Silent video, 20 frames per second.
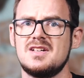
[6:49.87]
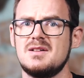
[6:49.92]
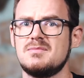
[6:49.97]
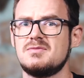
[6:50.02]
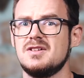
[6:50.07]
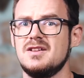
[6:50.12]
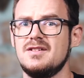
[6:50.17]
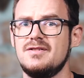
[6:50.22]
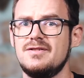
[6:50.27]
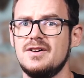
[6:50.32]

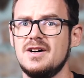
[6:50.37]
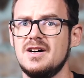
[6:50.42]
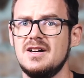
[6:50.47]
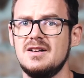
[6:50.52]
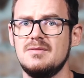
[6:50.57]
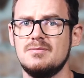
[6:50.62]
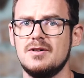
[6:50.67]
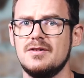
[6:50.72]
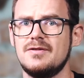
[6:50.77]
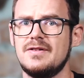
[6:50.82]
absolutely
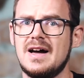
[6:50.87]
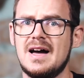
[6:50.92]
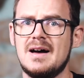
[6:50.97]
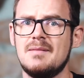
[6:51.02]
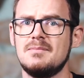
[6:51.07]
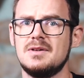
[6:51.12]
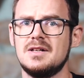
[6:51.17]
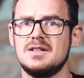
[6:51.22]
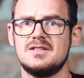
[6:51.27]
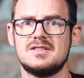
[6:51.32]
fine, but for
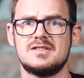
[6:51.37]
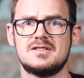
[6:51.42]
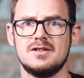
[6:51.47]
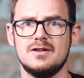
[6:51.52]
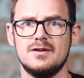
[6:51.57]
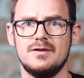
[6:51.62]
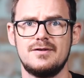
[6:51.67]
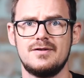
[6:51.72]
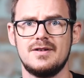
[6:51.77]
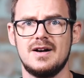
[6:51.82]
ambient
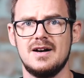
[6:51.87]
stuff,